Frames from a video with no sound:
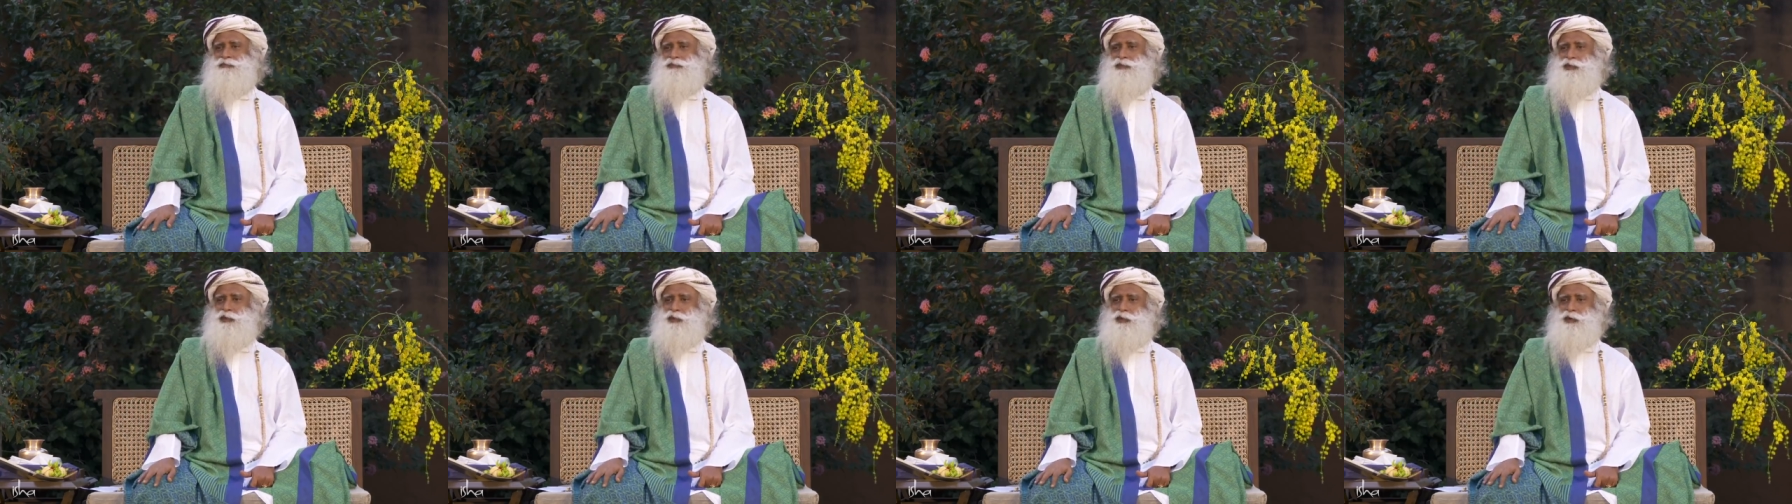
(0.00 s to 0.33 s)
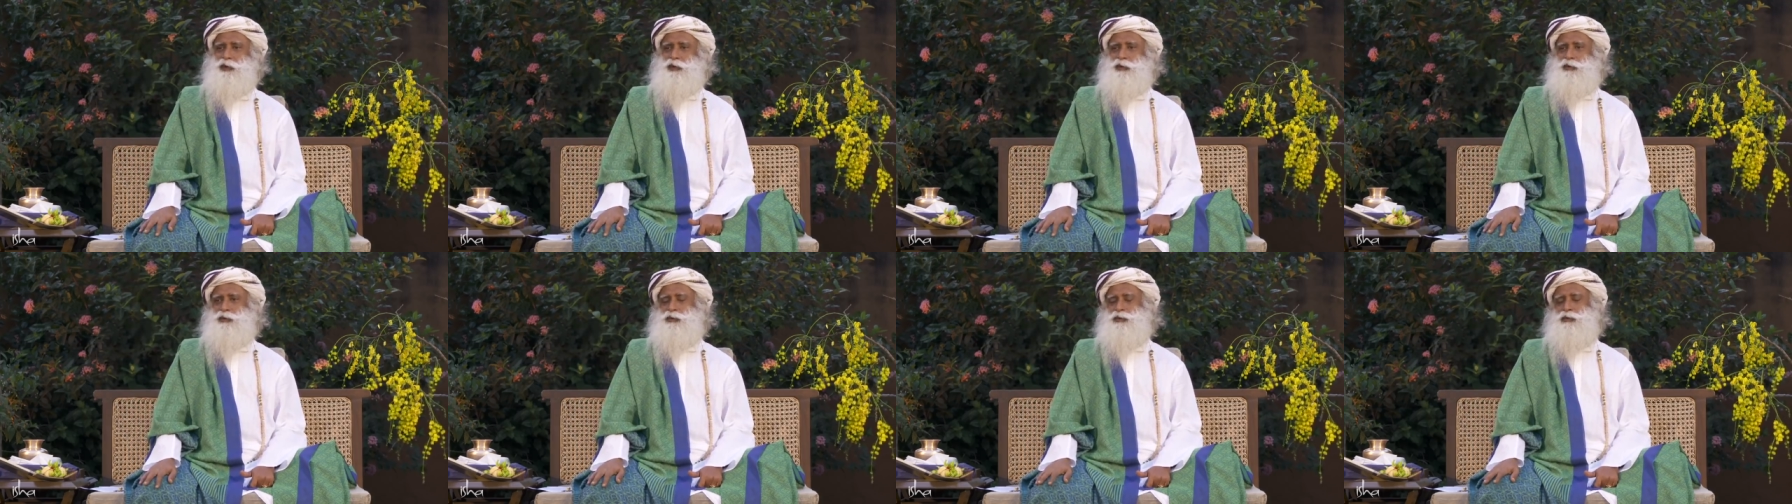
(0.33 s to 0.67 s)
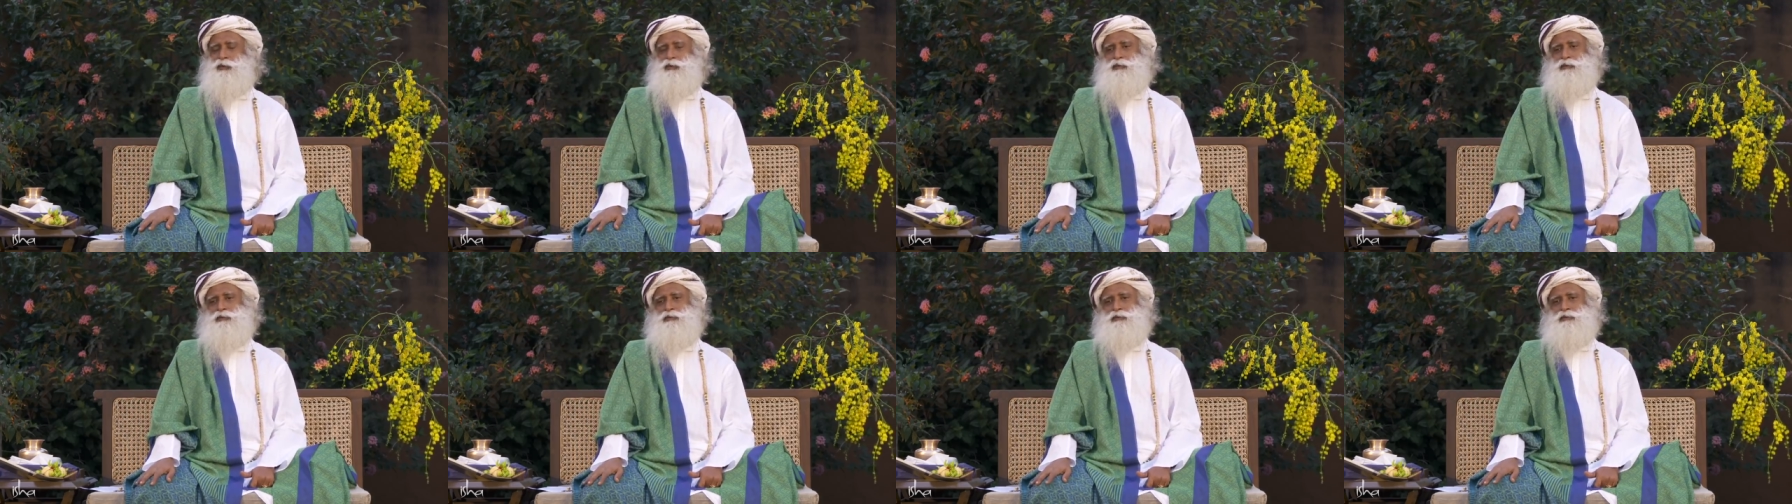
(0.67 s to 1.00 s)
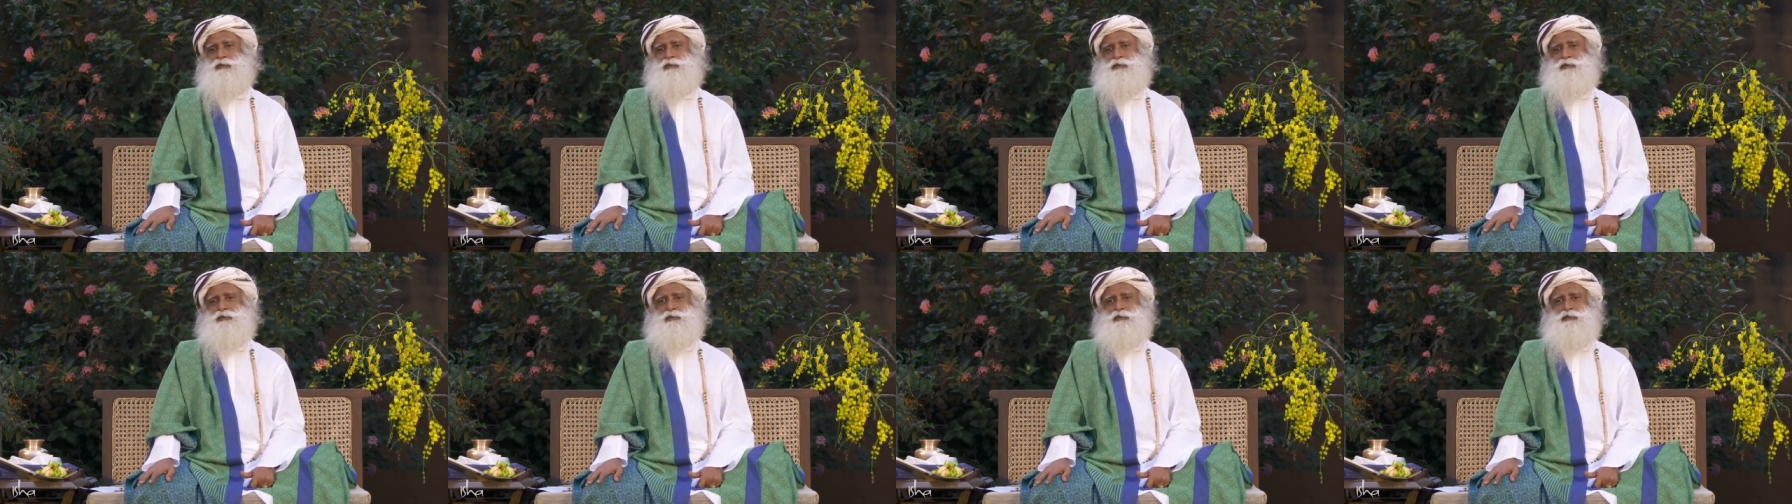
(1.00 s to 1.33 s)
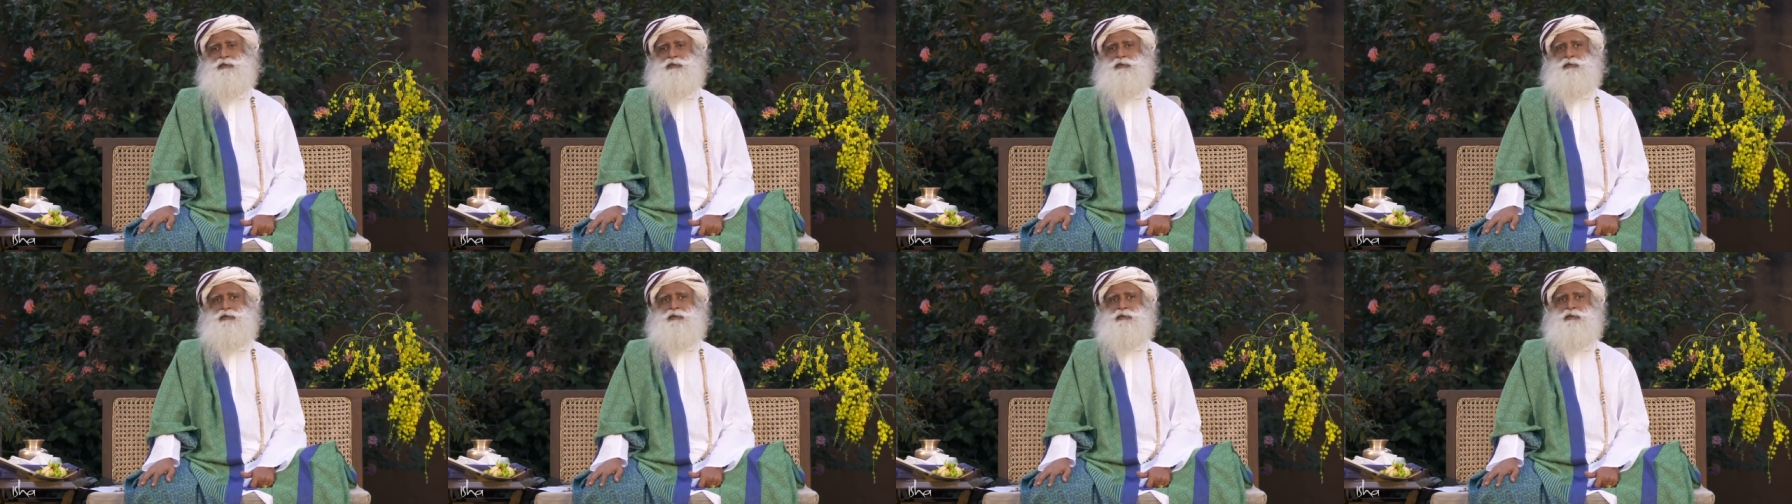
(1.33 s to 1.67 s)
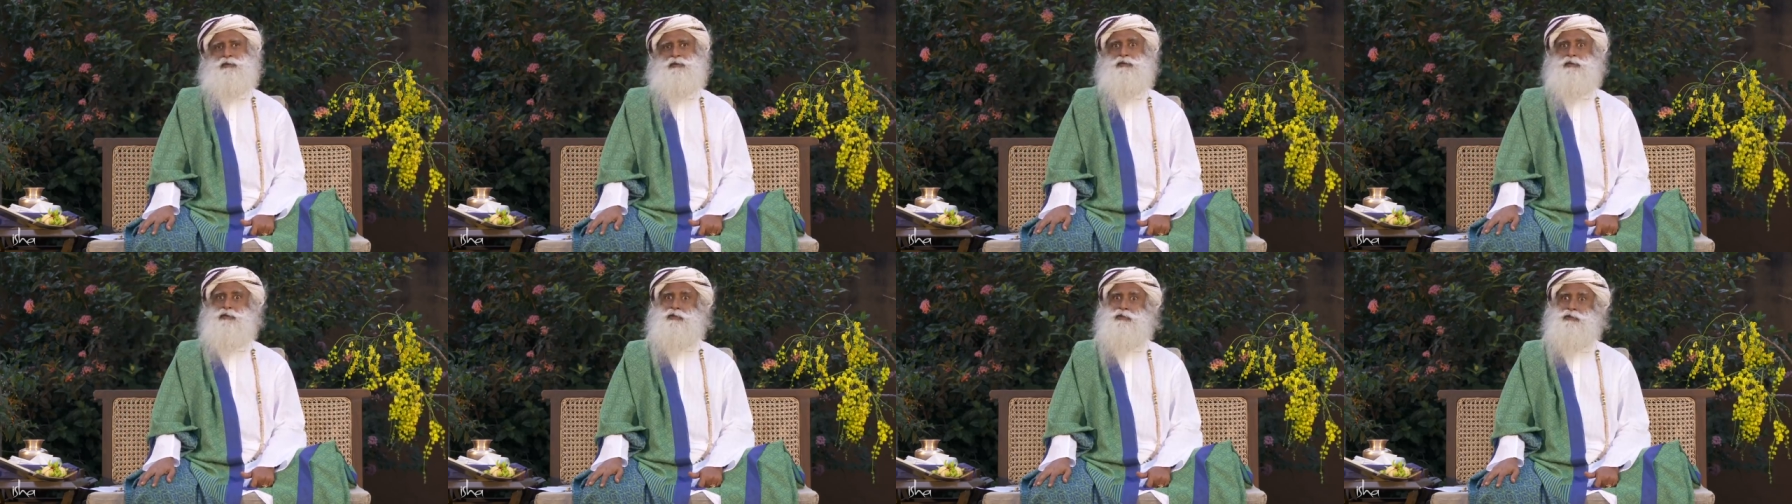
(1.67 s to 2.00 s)
go.
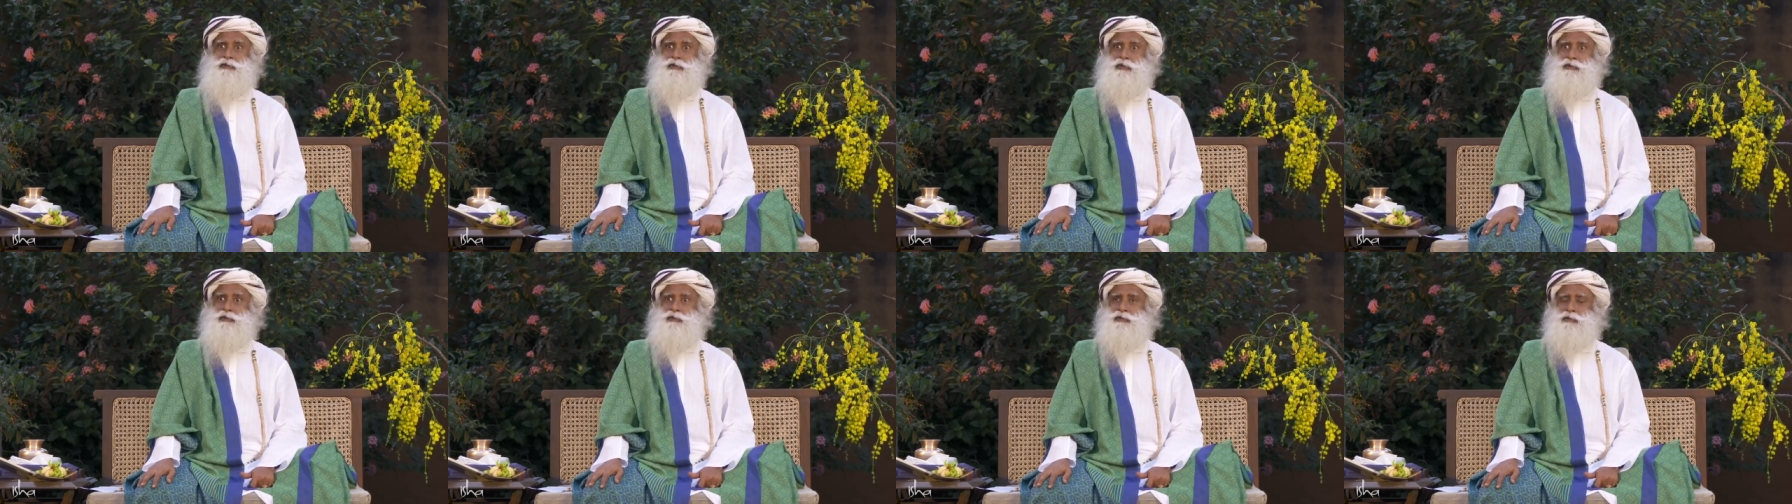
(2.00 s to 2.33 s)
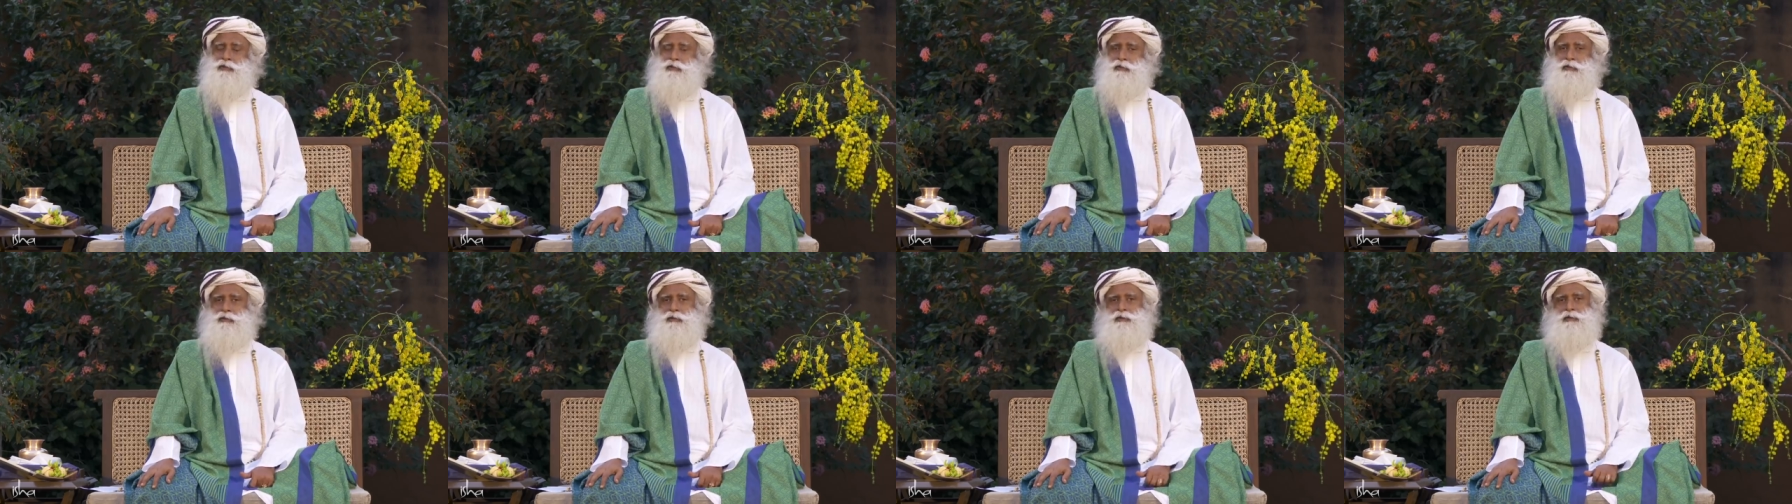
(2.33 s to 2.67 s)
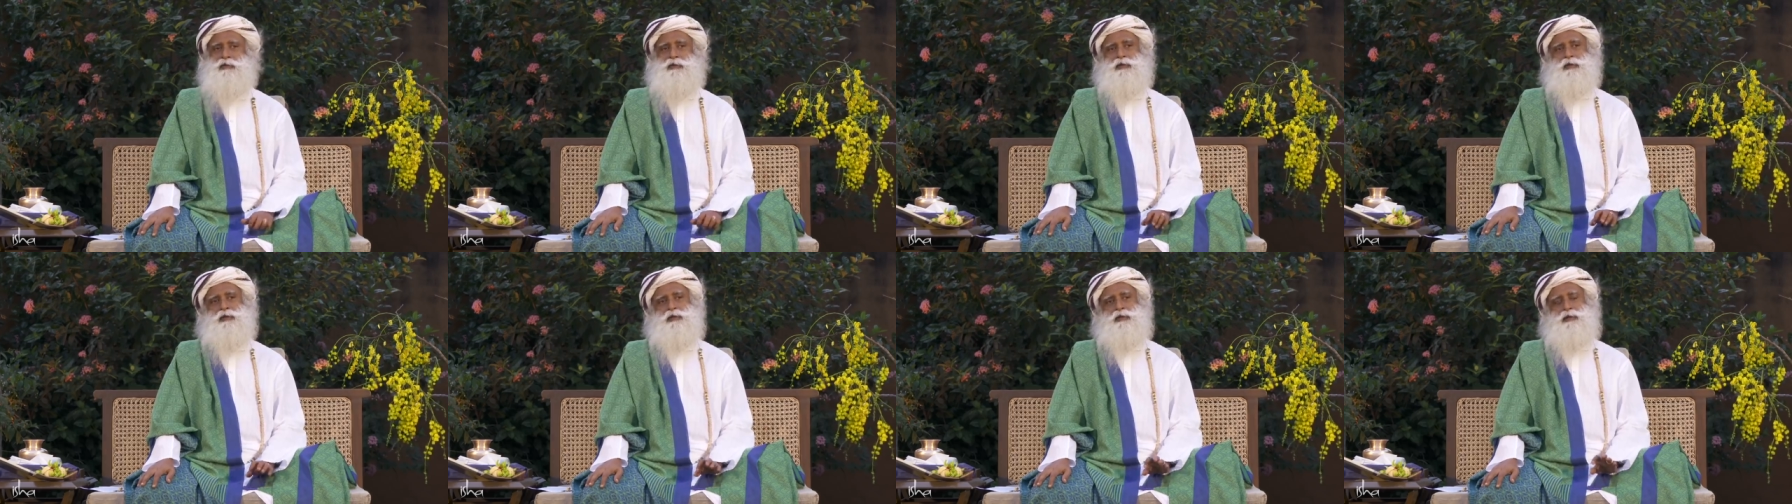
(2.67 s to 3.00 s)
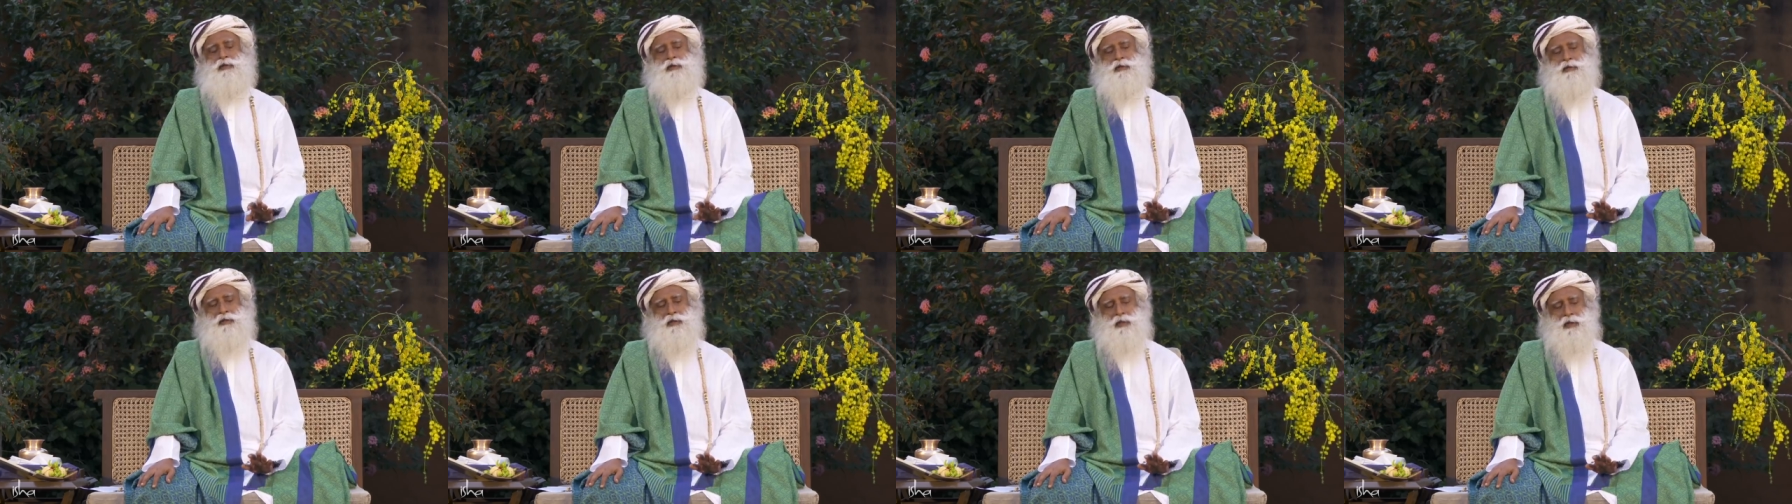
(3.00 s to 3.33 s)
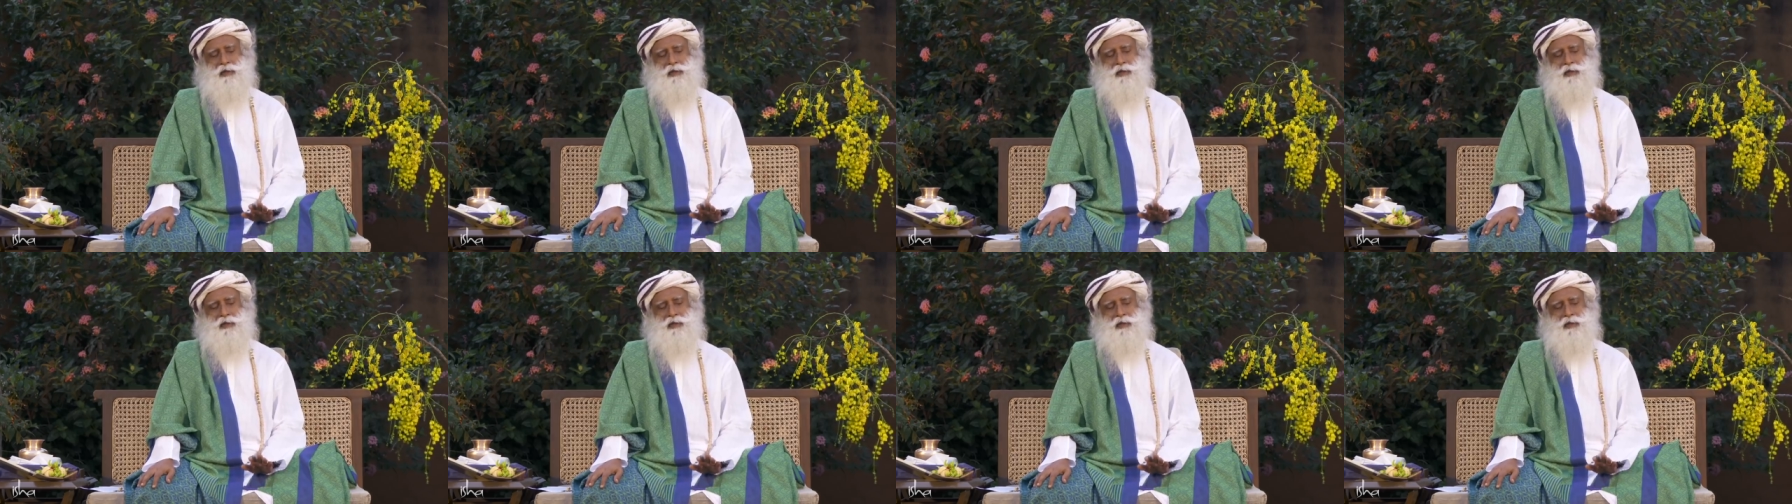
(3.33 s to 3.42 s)
So it is that so? I